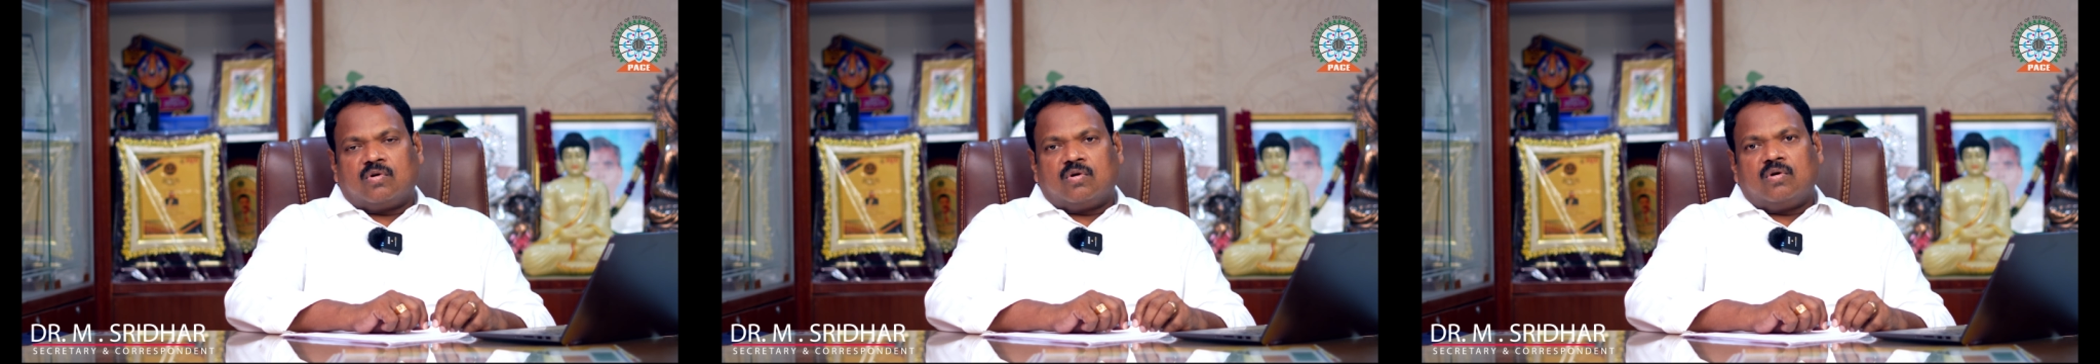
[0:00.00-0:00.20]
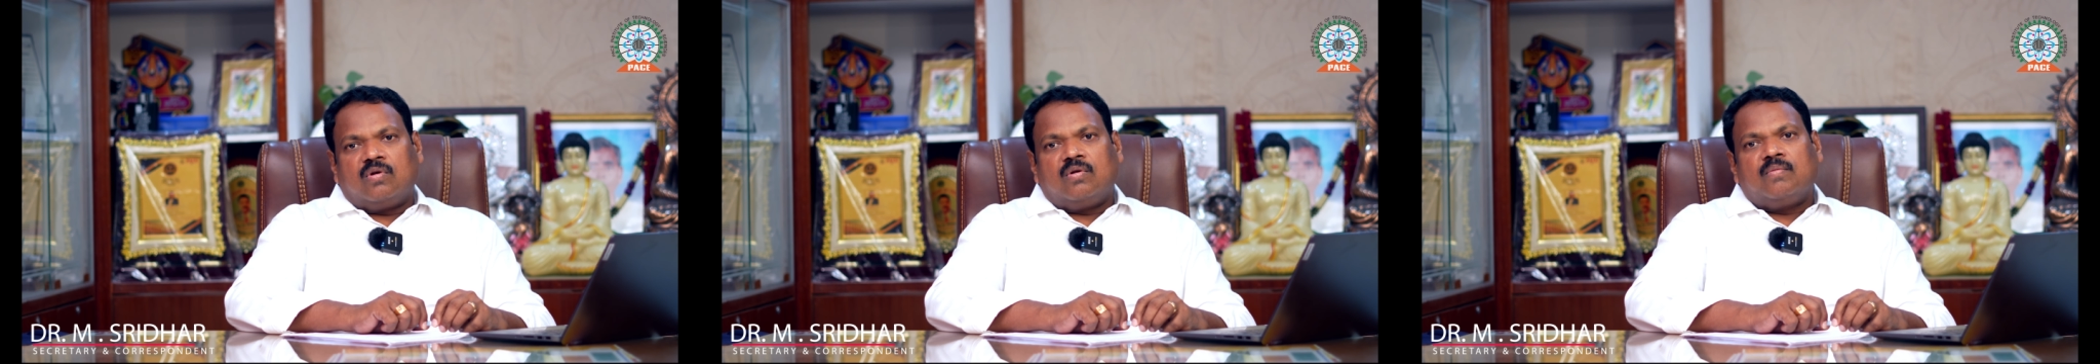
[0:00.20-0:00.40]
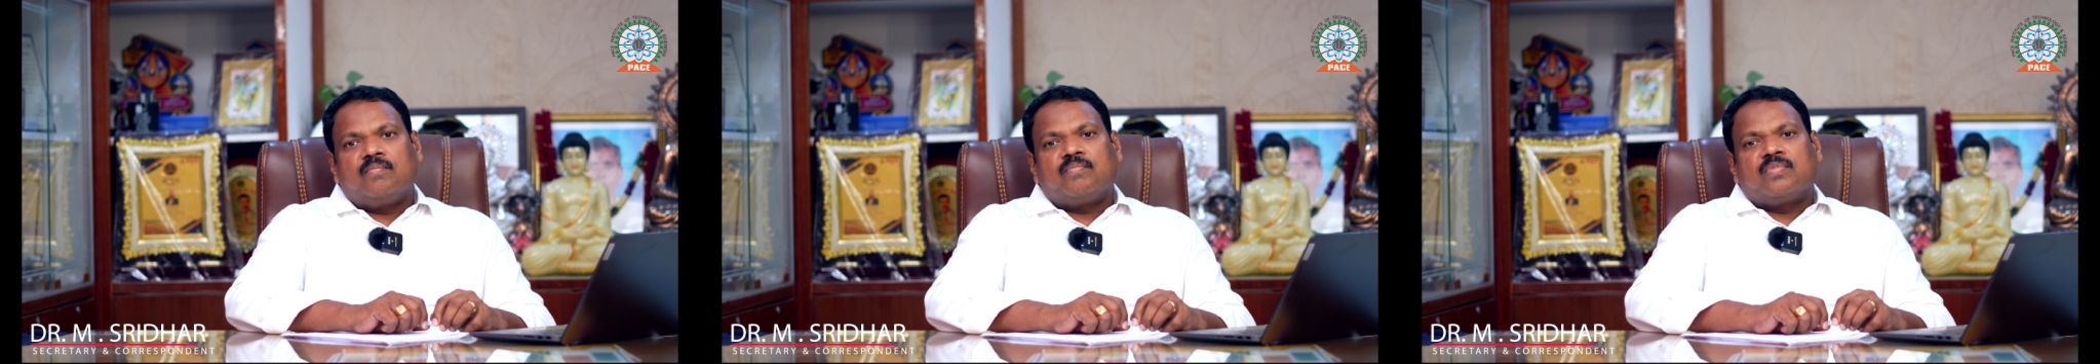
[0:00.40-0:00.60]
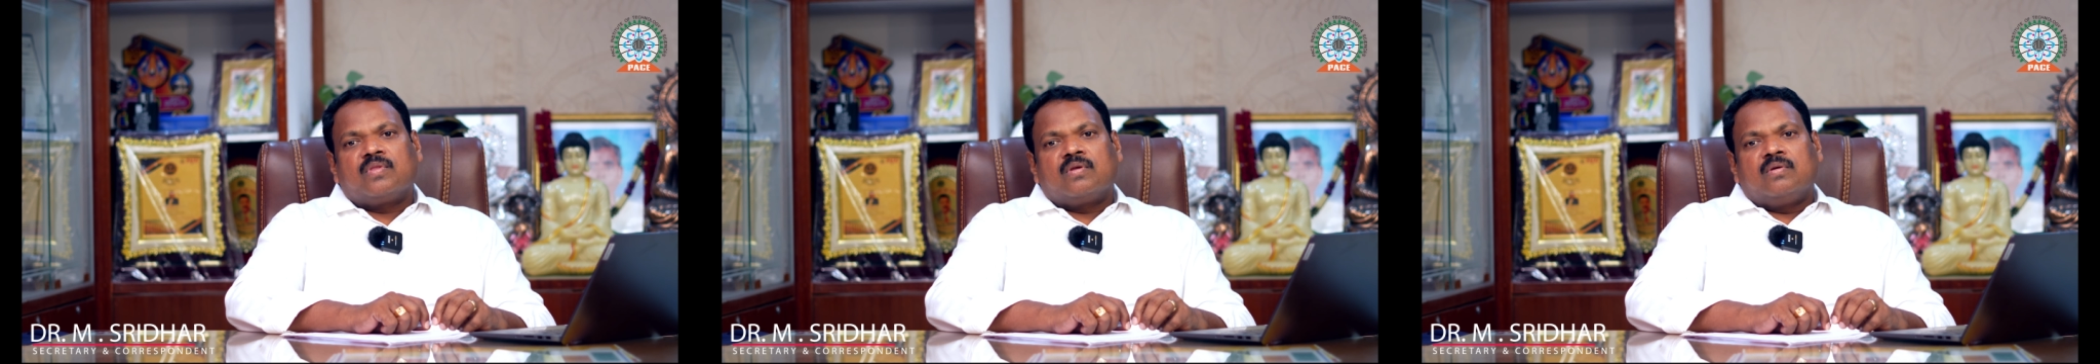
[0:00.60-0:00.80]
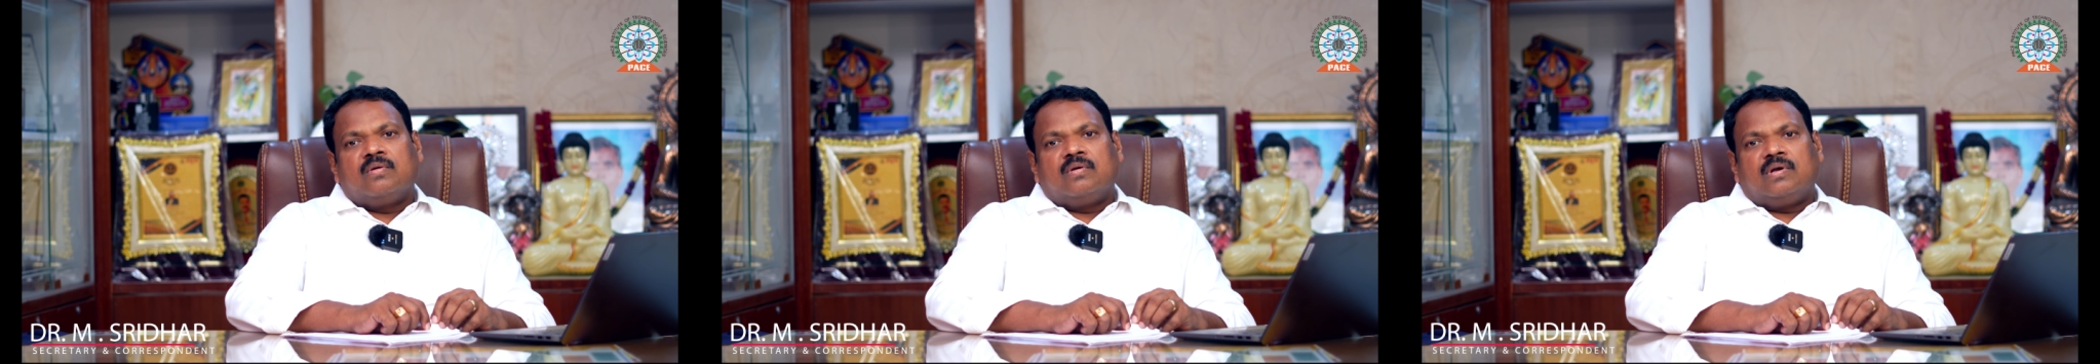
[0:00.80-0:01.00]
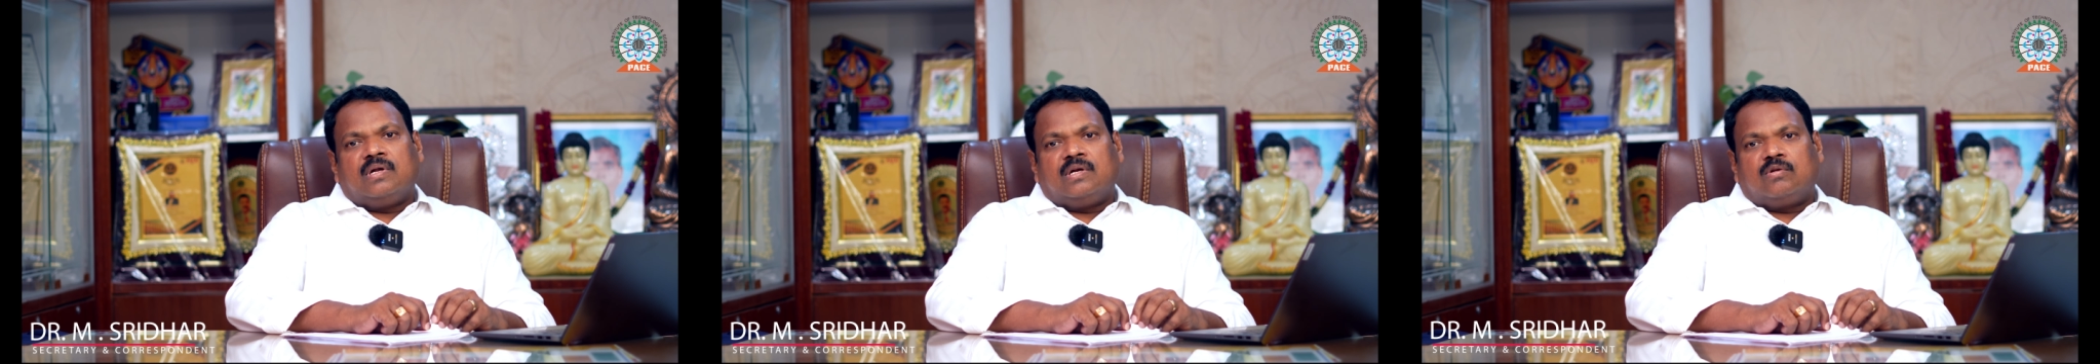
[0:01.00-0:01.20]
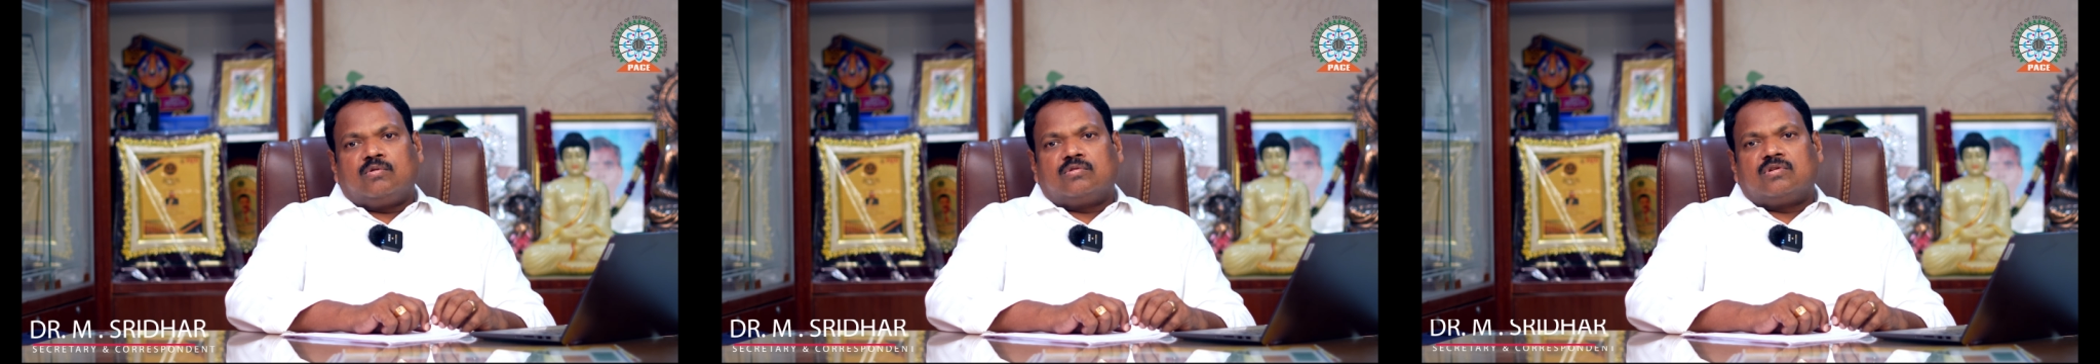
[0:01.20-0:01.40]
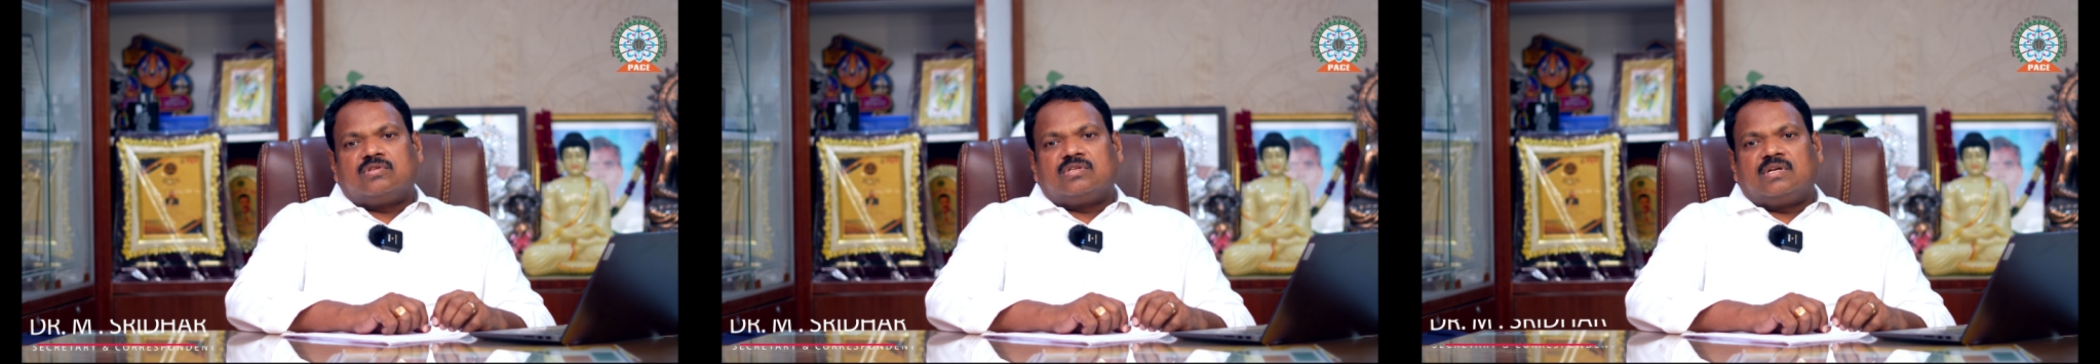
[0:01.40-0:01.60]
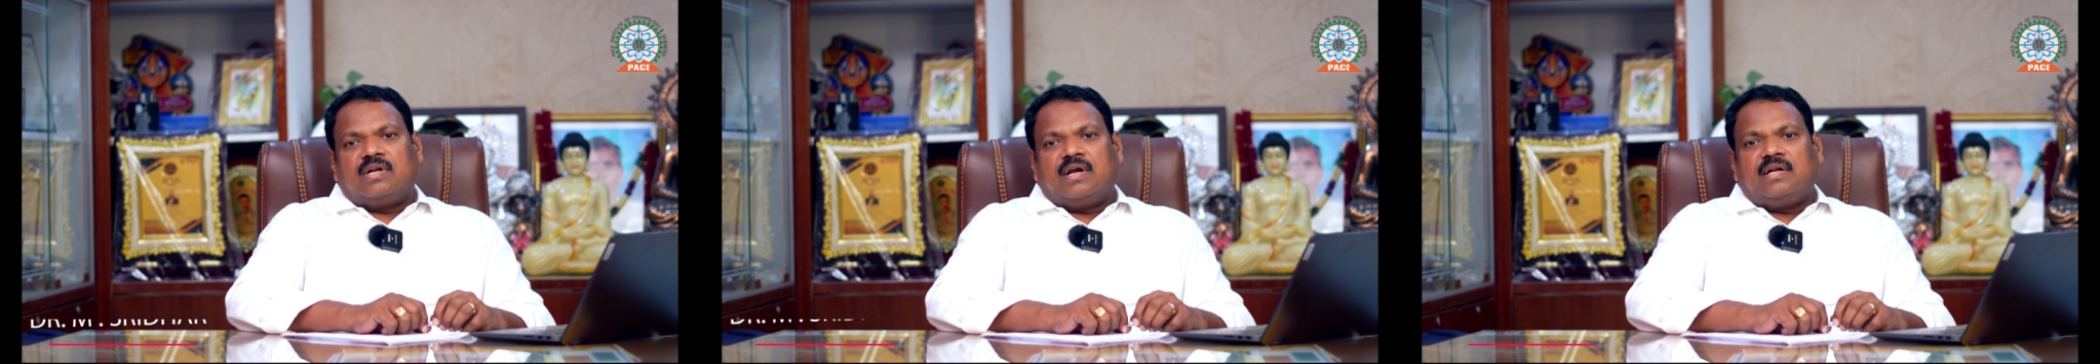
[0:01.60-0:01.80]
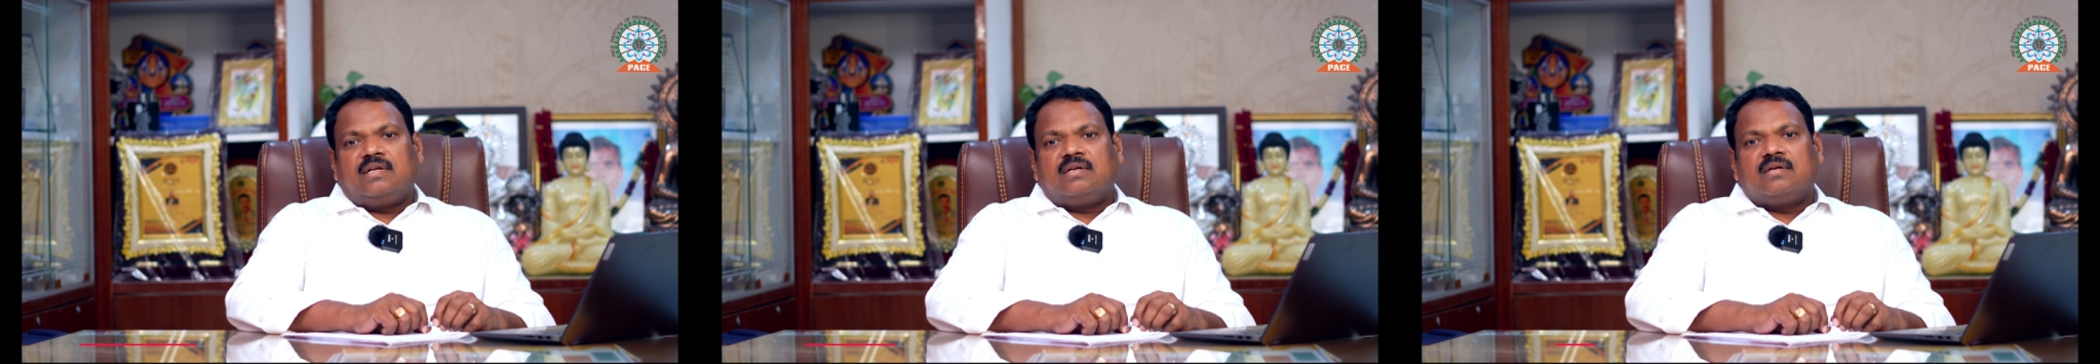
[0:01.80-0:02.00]
Ongole, in two thousand
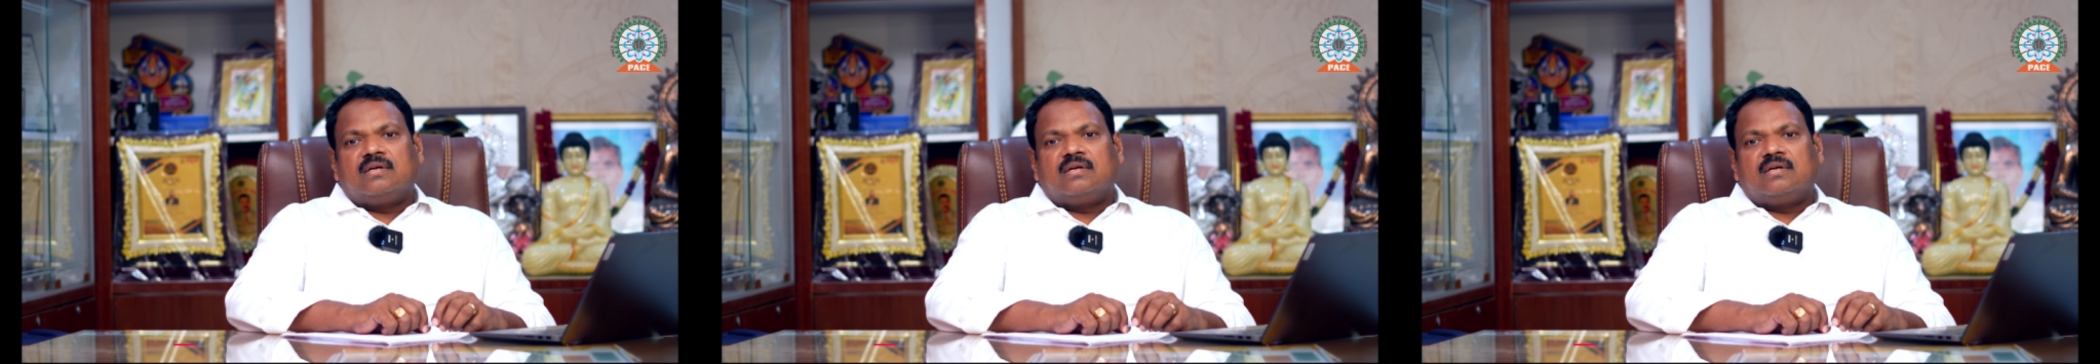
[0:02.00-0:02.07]
eight,